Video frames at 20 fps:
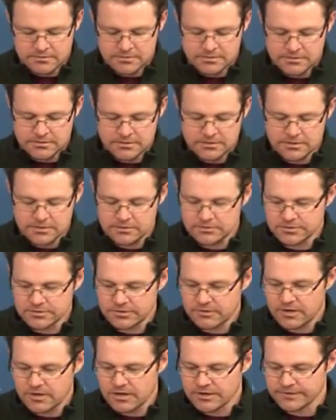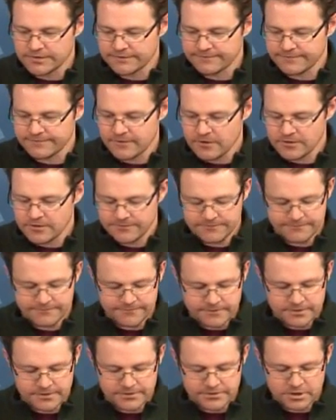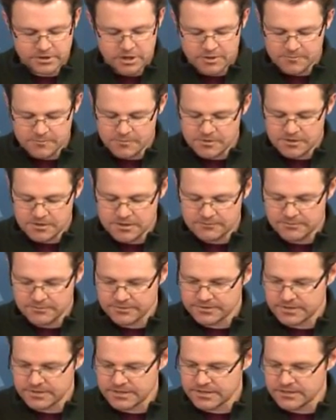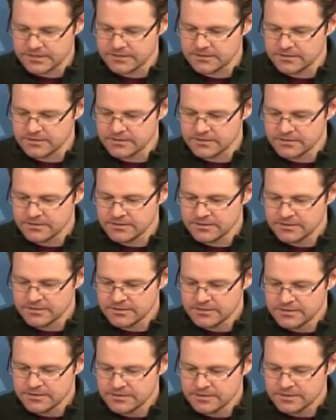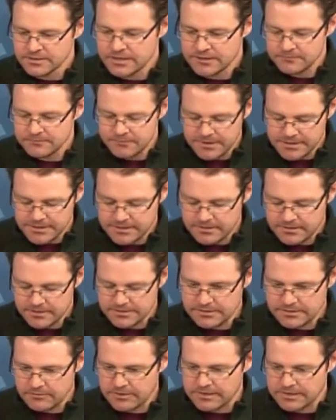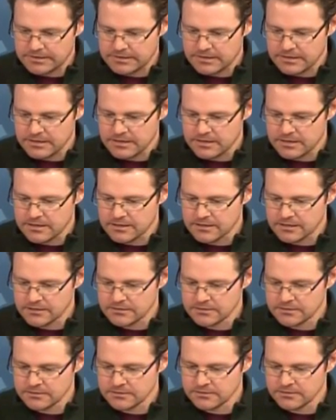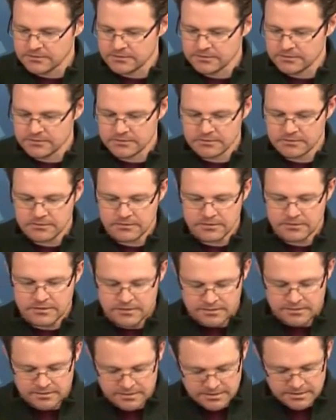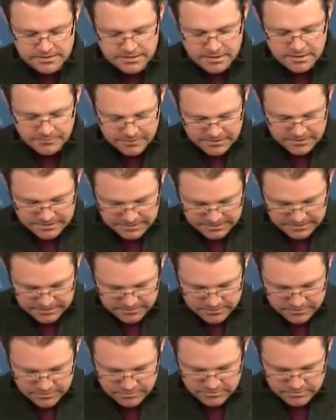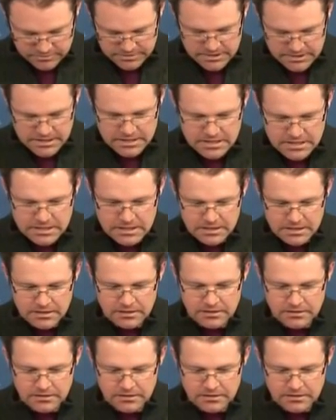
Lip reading: didn't do so hot on the first homework, but then got better as I went along. Now I'm going to hit Control D.